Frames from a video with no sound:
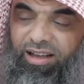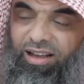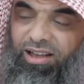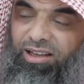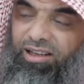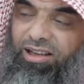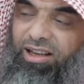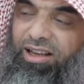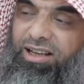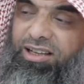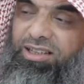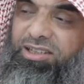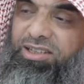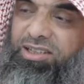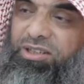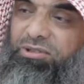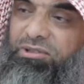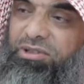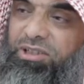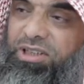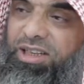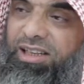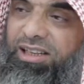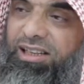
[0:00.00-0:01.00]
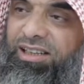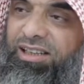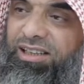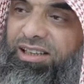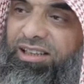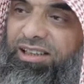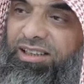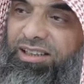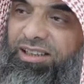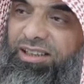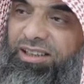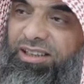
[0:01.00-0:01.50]
Allah Azza wa Jal
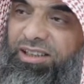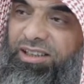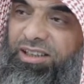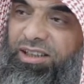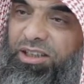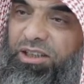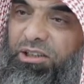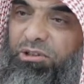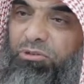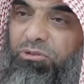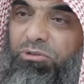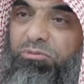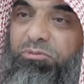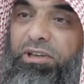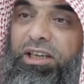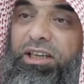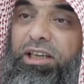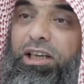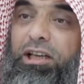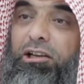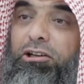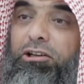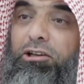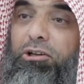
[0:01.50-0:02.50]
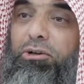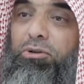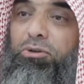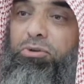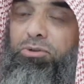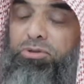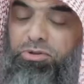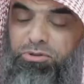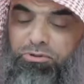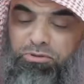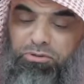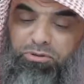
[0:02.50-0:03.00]
will make it
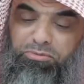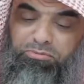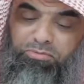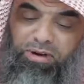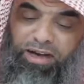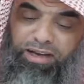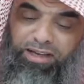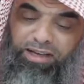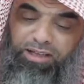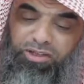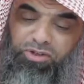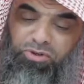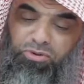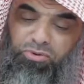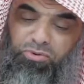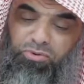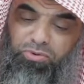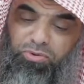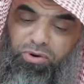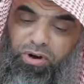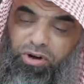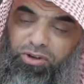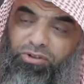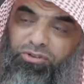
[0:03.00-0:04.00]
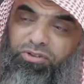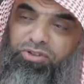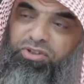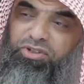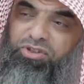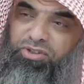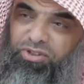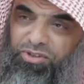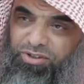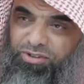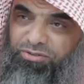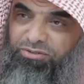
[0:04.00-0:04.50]
close to the pious who are
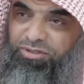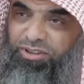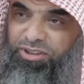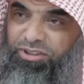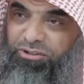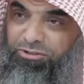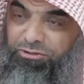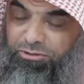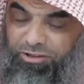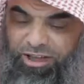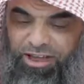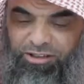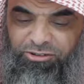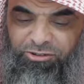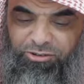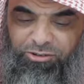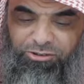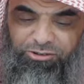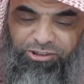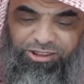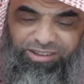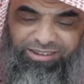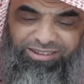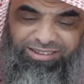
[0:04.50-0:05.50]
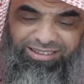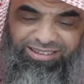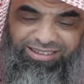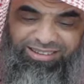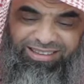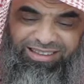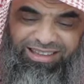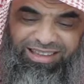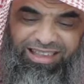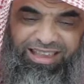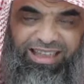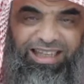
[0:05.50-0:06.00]
deserving to enter it.
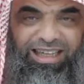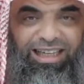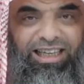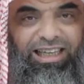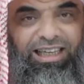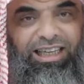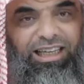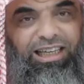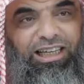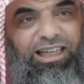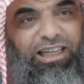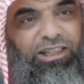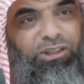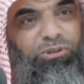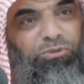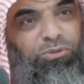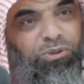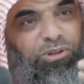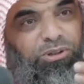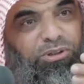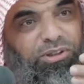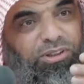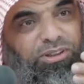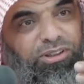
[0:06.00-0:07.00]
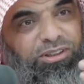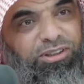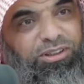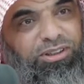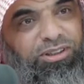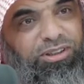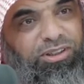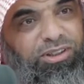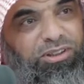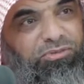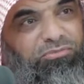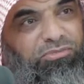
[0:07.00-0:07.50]
It will
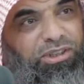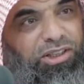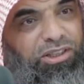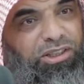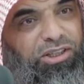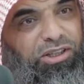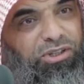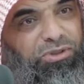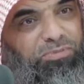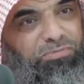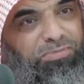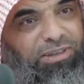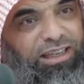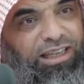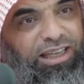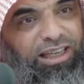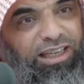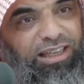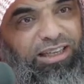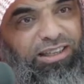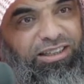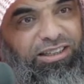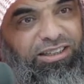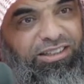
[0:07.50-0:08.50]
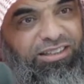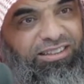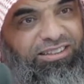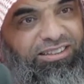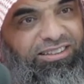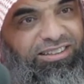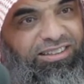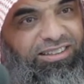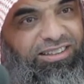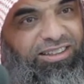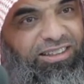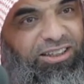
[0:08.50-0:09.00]
be displayed
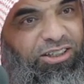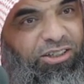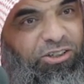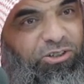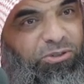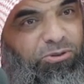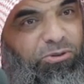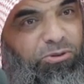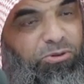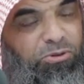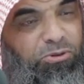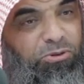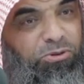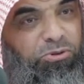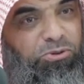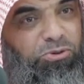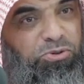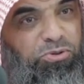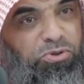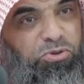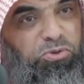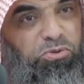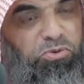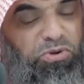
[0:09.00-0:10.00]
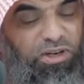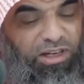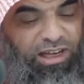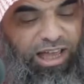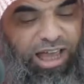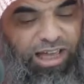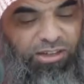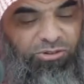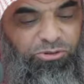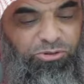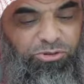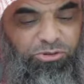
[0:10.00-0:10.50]
to those who will
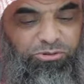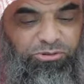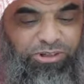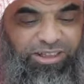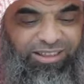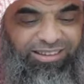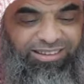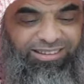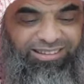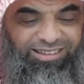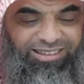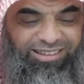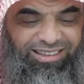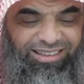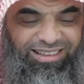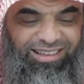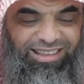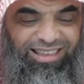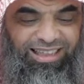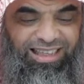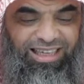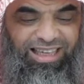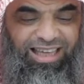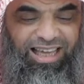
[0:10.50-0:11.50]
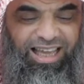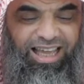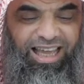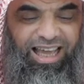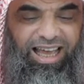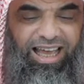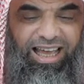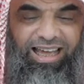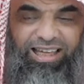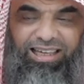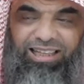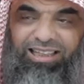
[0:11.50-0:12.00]
enter it.
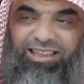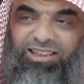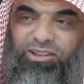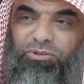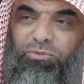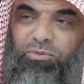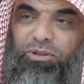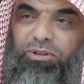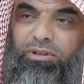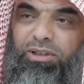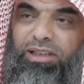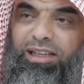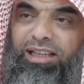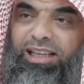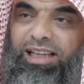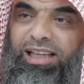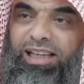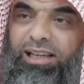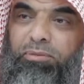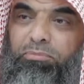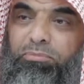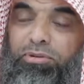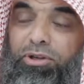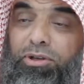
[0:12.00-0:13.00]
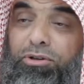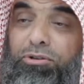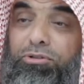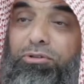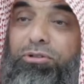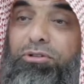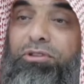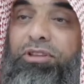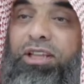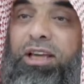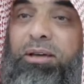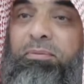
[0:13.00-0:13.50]
And it will appear
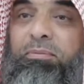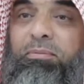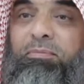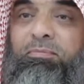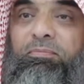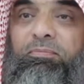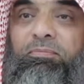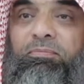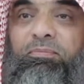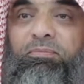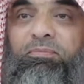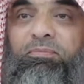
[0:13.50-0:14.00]
to them